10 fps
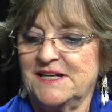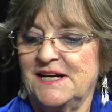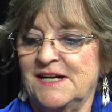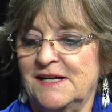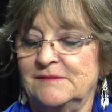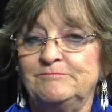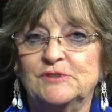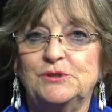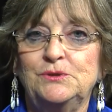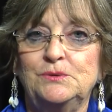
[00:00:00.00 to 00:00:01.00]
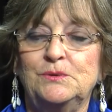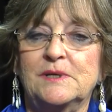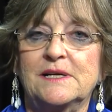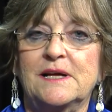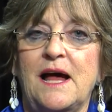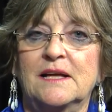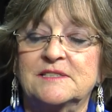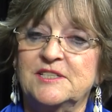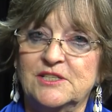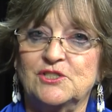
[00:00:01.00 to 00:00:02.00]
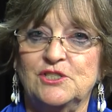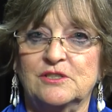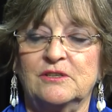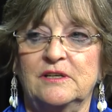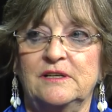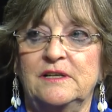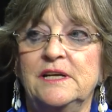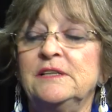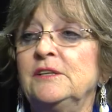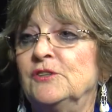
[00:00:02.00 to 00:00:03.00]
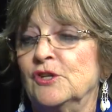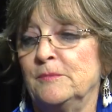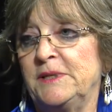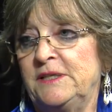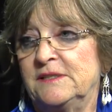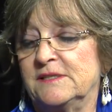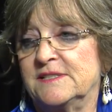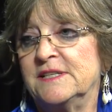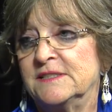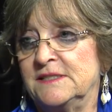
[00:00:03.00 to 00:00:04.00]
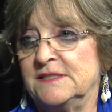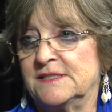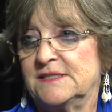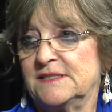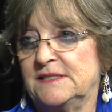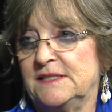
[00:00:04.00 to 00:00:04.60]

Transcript: uh, to a six-year indeterminate sentence,